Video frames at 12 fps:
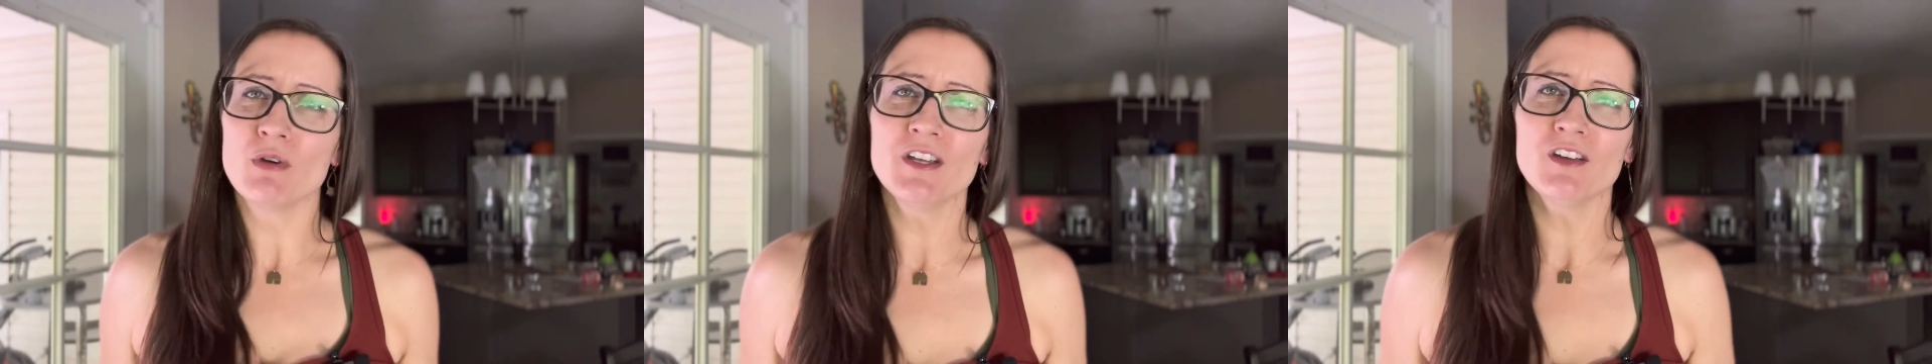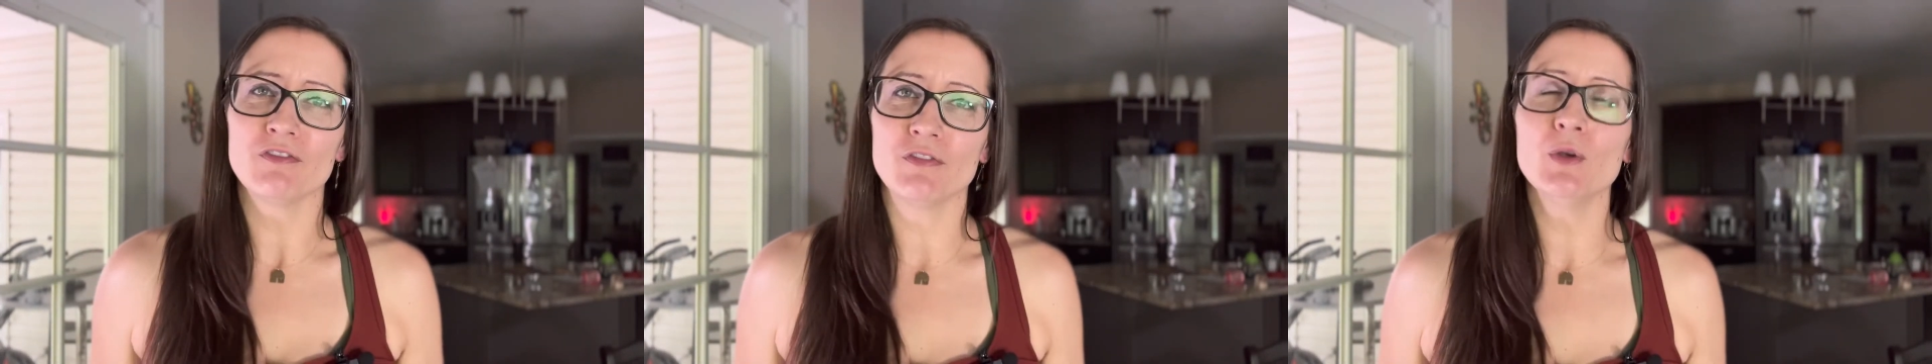
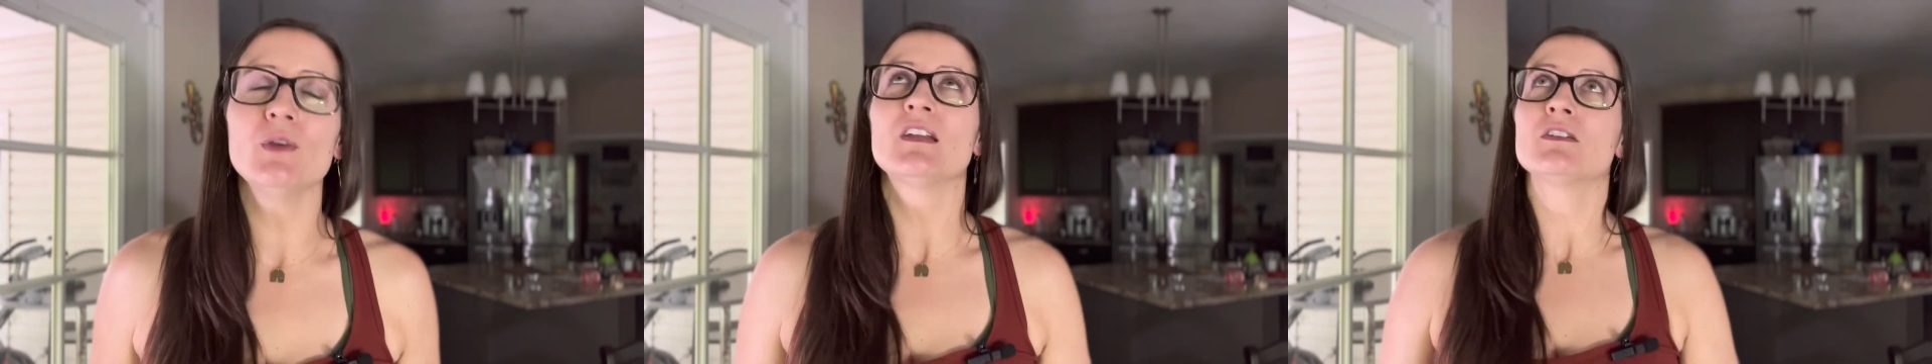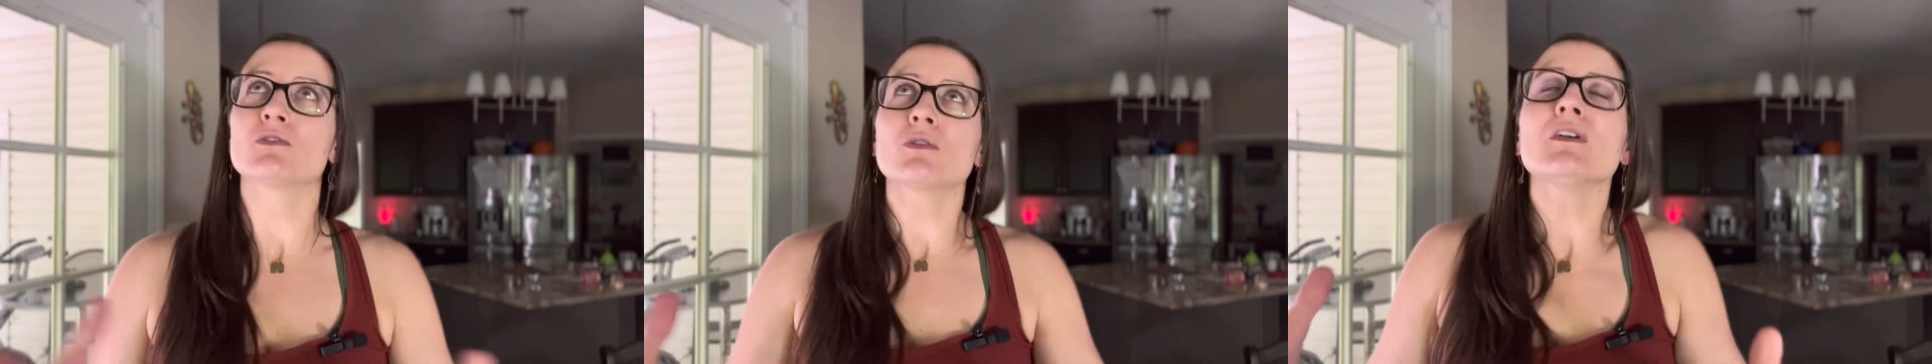your food,
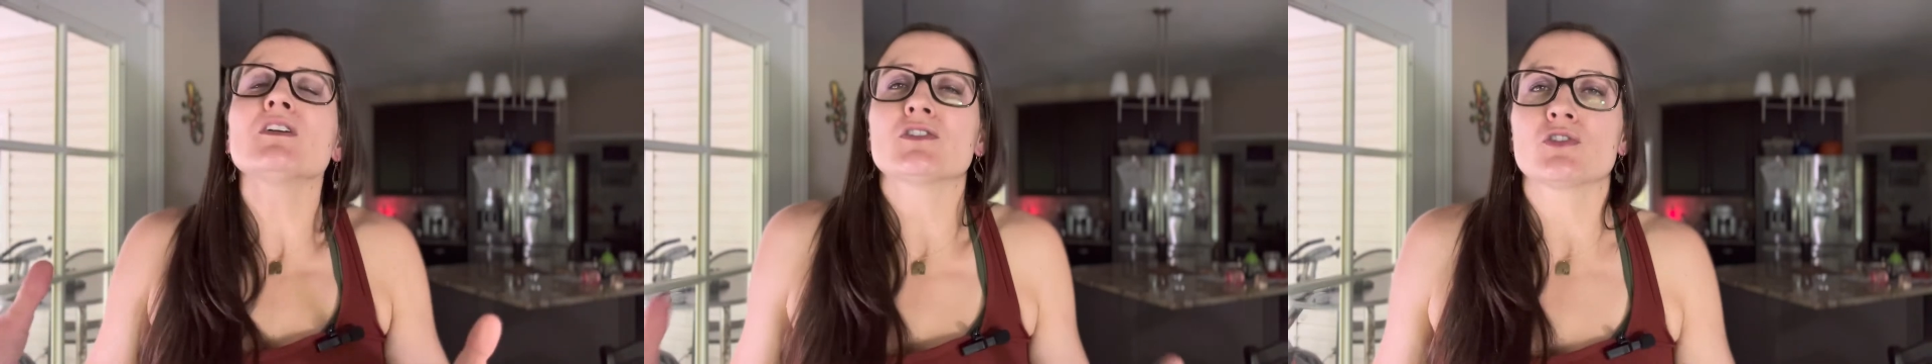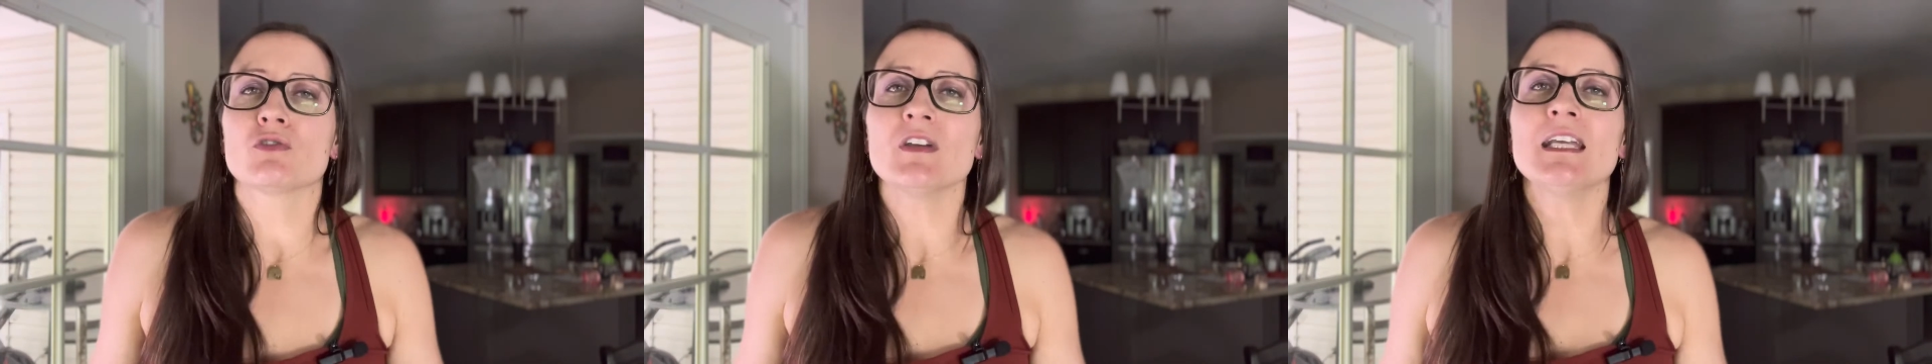enjoy your
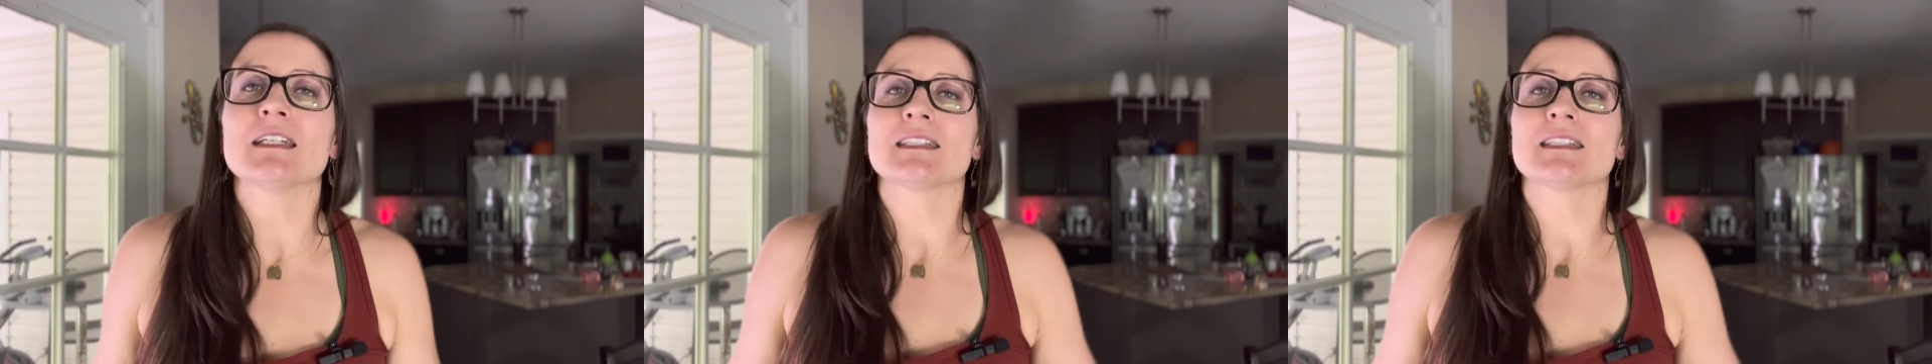treats.